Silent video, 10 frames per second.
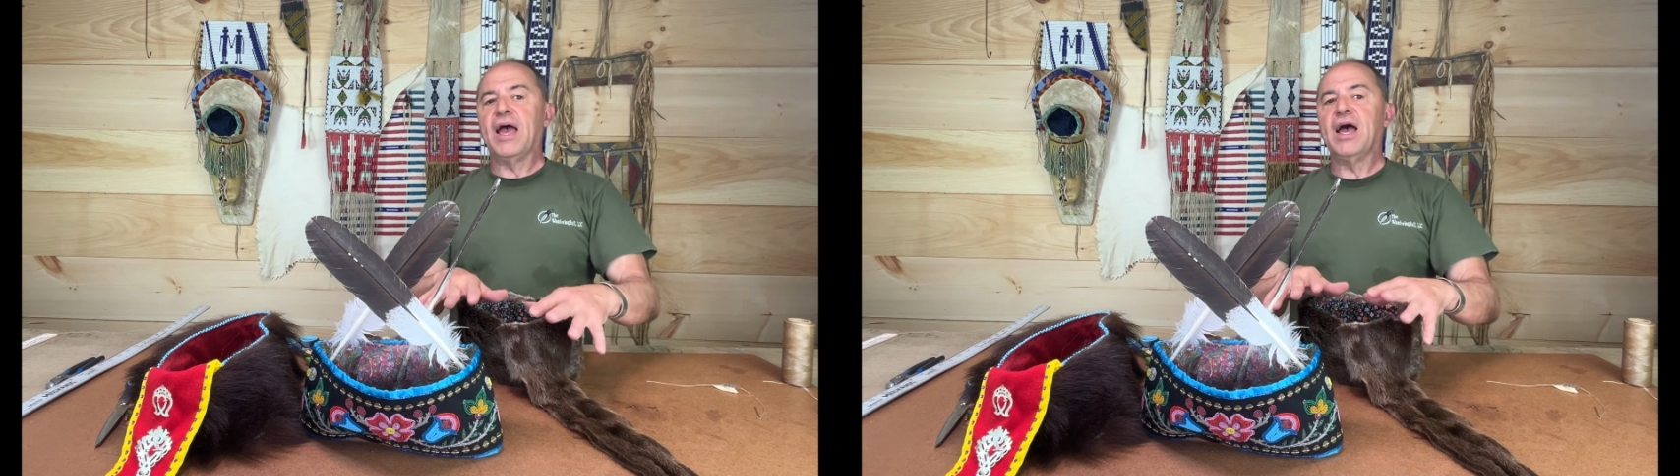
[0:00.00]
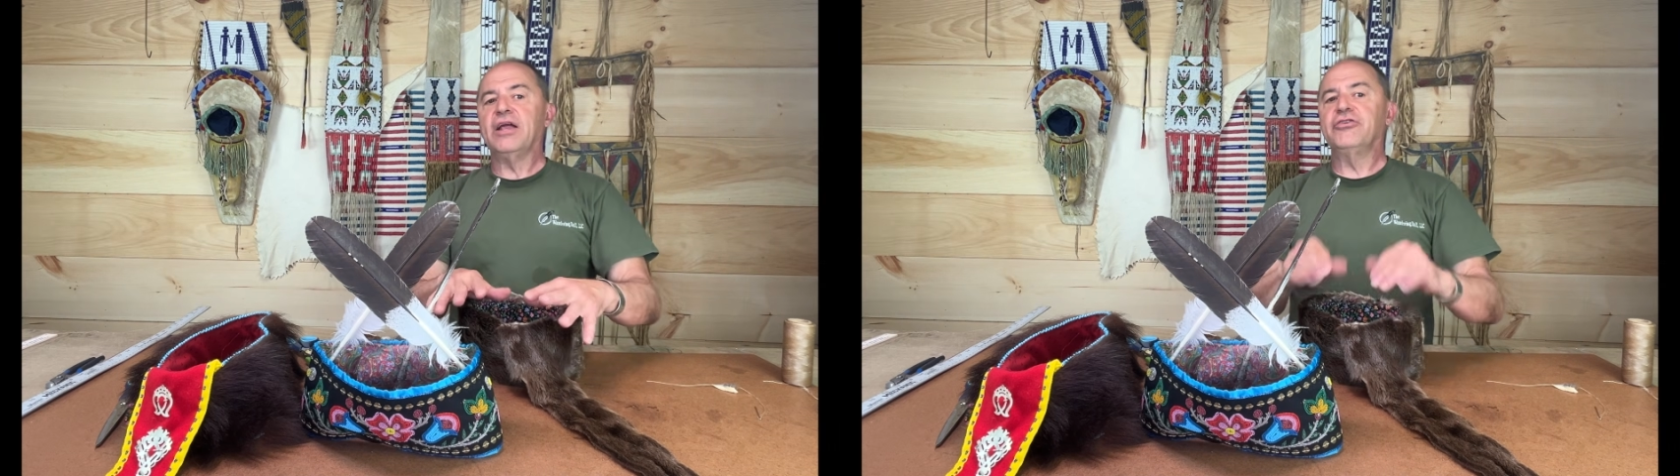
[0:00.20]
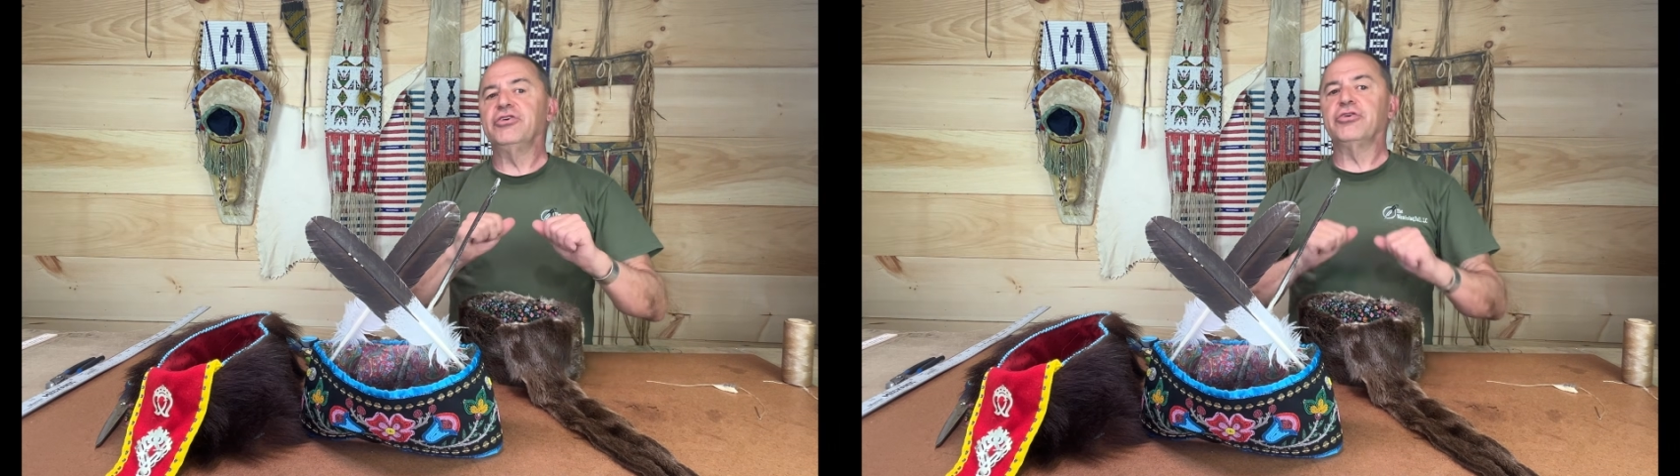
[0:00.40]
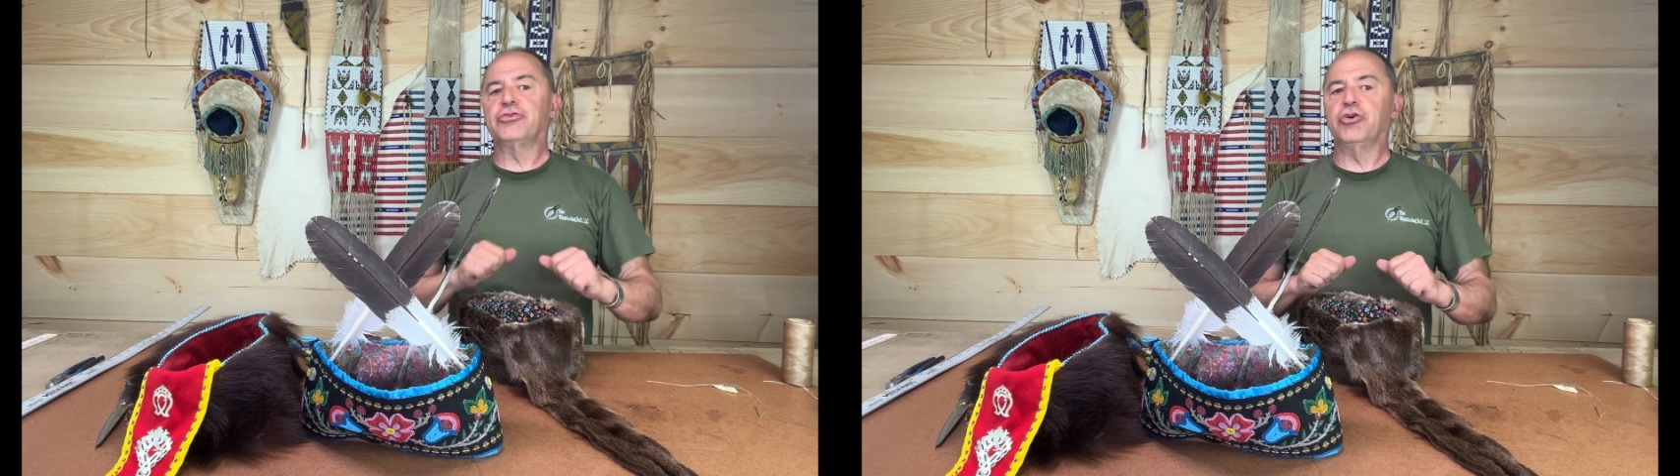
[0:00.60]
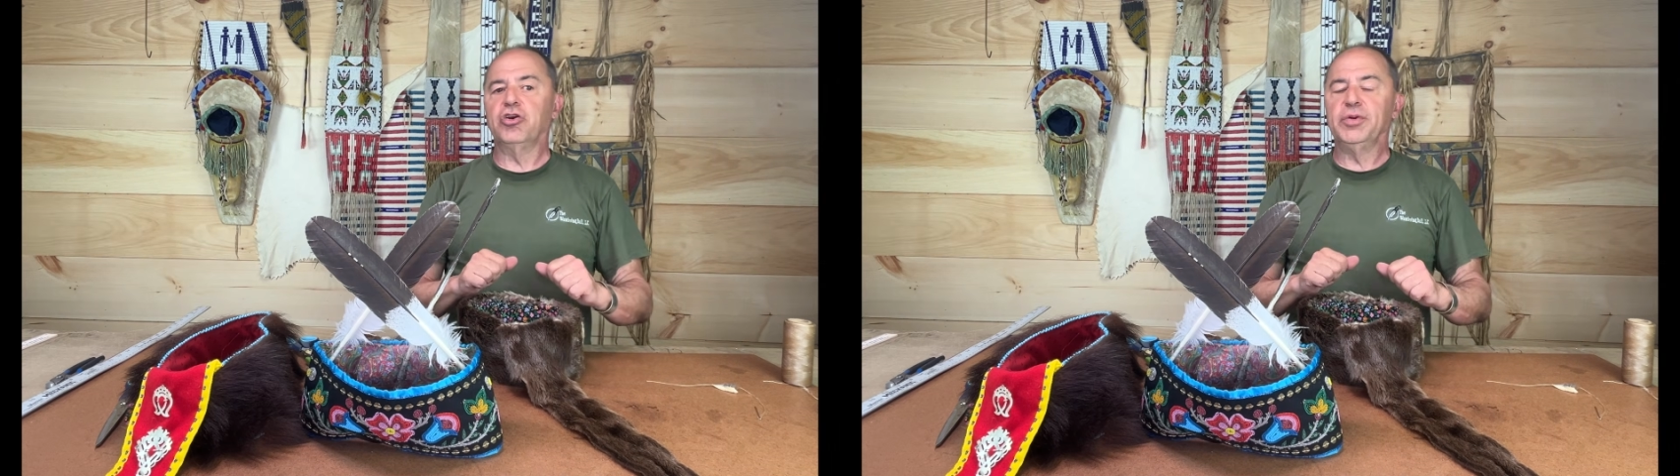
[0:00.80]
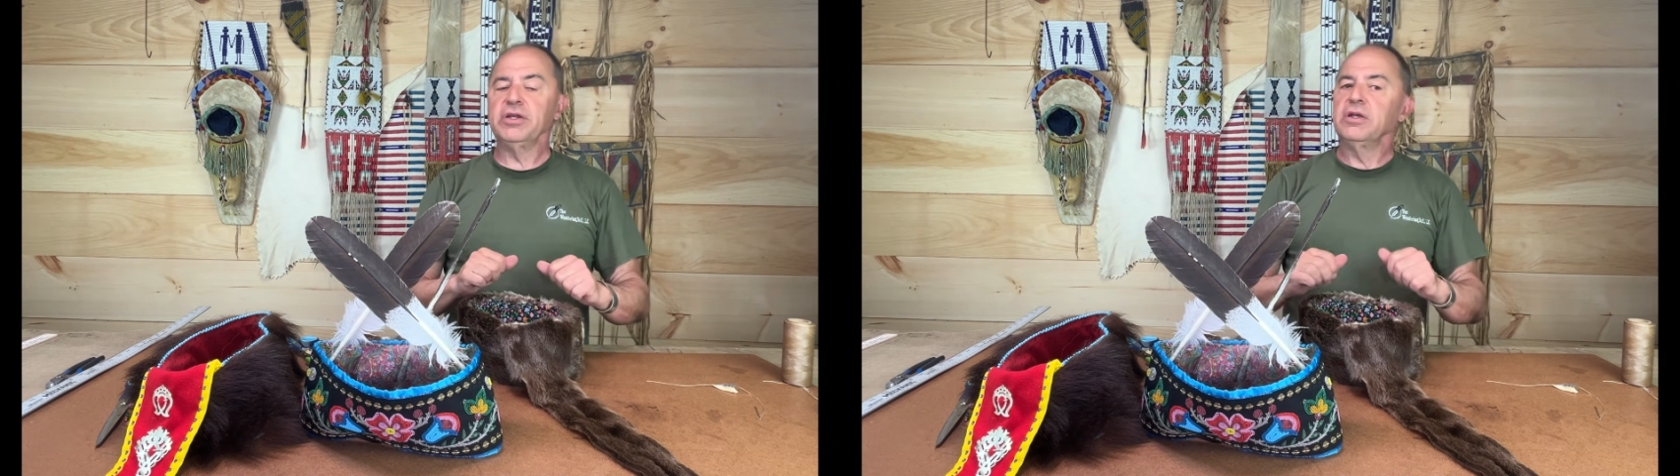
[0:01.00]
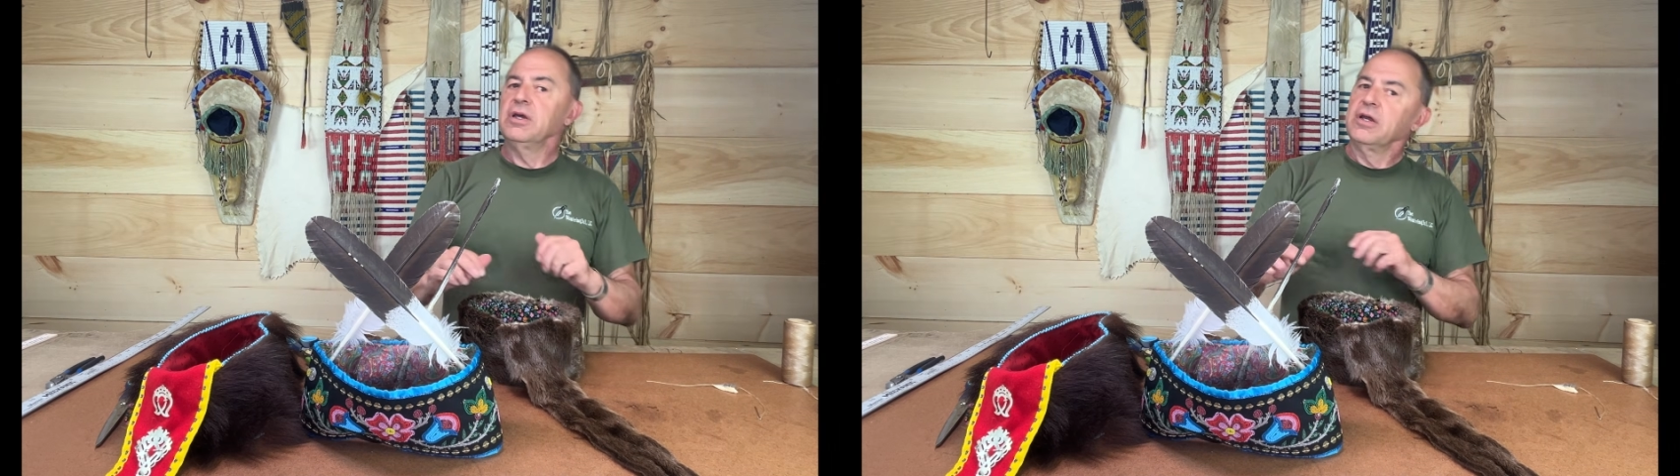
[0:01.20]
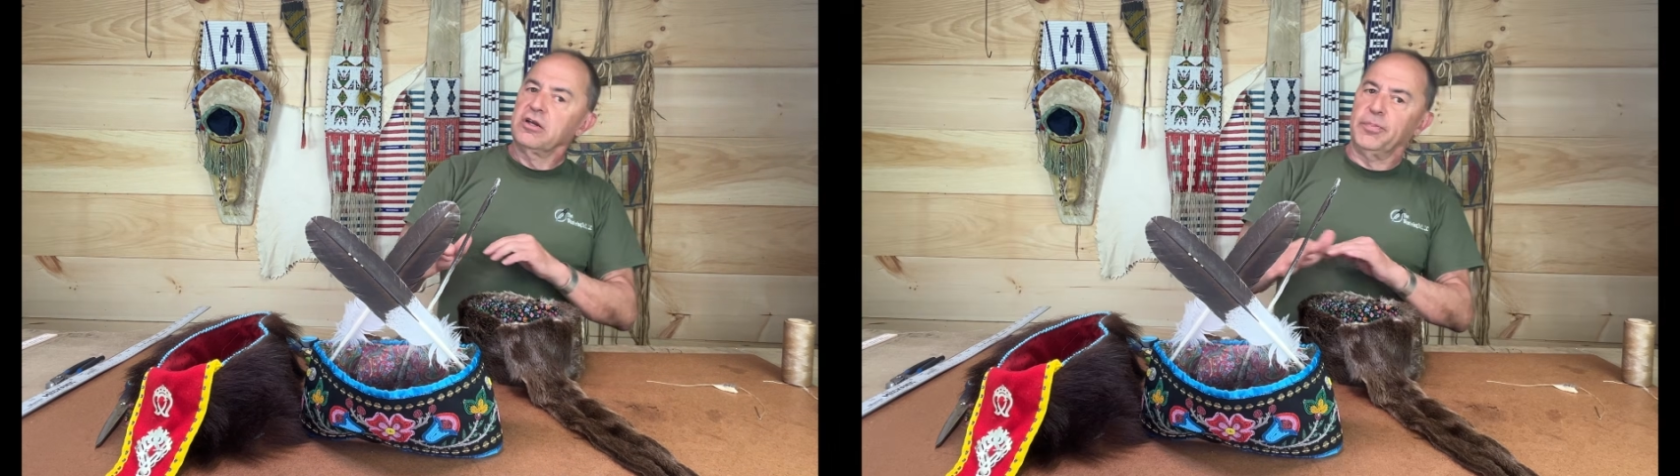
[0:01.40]
add to your turban.
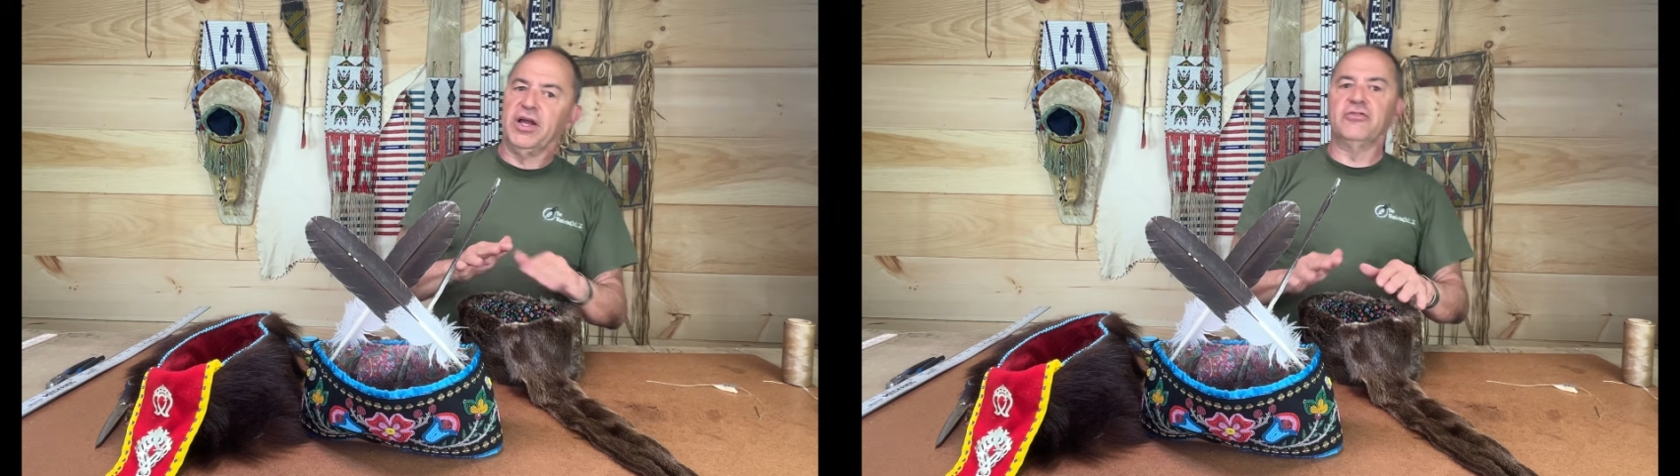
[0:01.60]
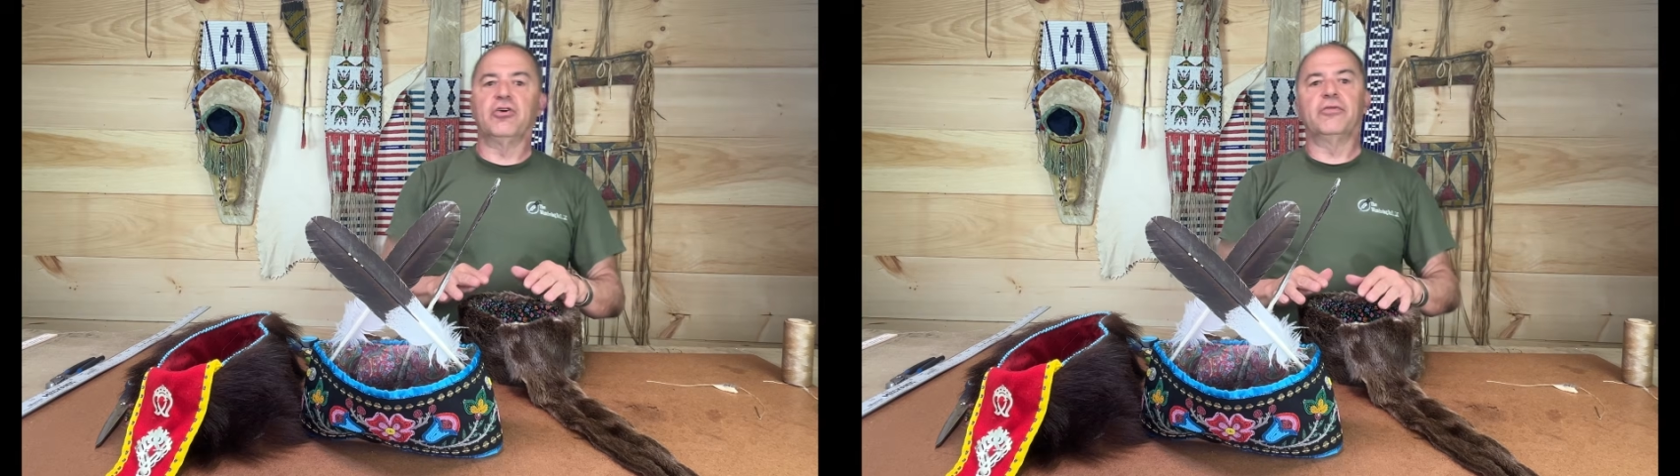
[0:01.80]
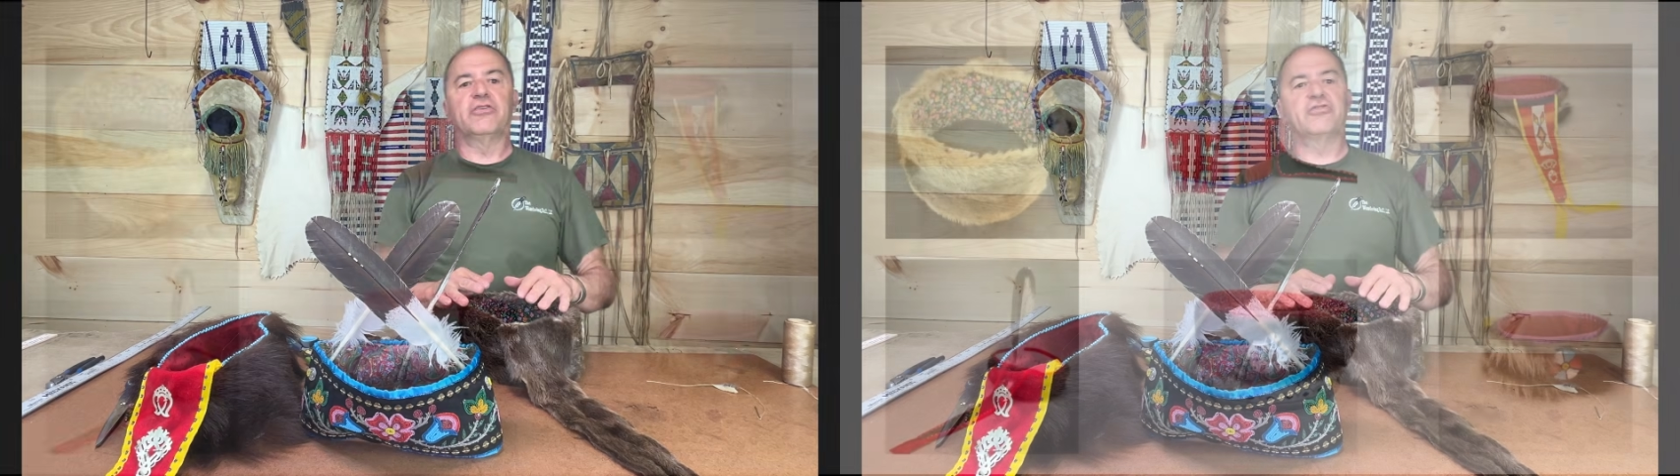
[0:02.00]
Depends on the